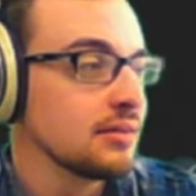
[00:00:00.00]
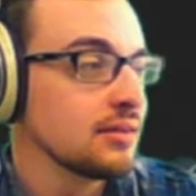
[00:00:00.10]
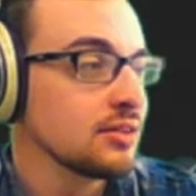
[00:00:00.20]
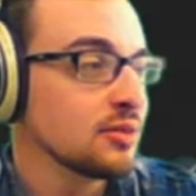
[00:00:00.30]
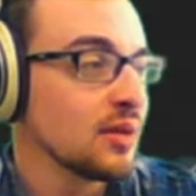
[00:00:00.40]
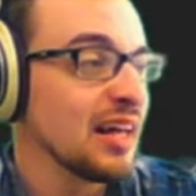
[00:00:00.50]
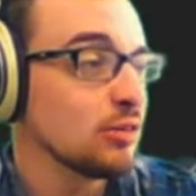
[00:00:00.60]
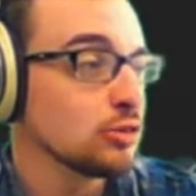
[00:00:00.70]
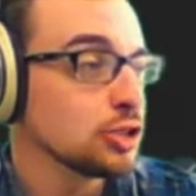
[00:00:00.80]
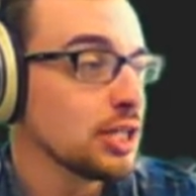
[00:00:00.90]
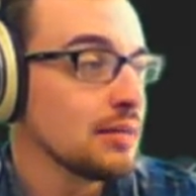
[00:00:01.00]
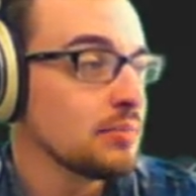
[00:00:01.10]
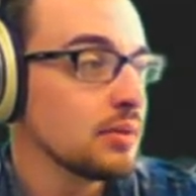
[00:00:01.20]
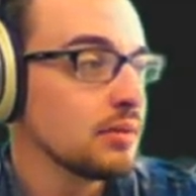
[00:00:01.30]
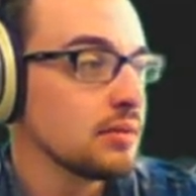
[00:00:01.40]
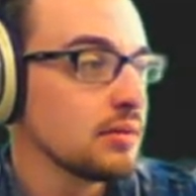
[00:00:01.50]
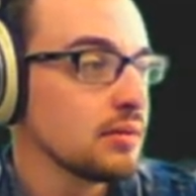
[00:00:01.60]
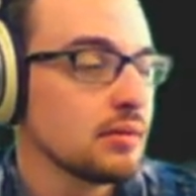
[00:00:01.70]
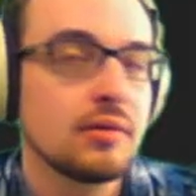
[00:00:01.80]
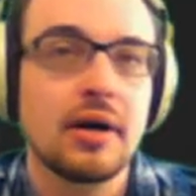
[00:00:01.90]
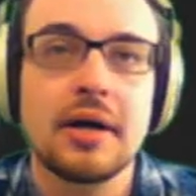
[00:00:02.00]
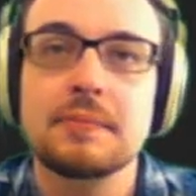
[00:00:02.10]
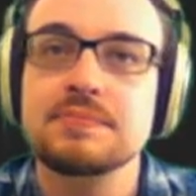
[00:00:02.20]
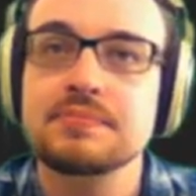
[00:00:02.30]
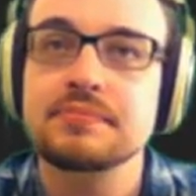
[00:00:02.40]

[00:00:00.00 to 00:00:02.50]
This little L shape, right?